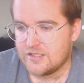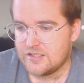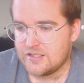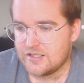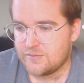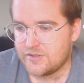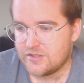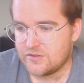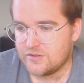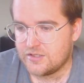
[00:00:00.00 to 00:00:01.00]
He has been
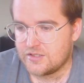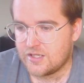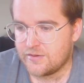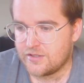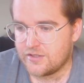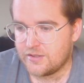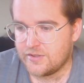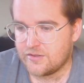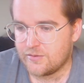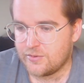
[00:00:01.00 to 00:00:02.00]
their only top 30
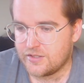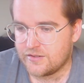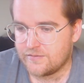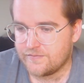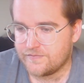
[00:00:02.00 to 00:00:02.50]
being reported.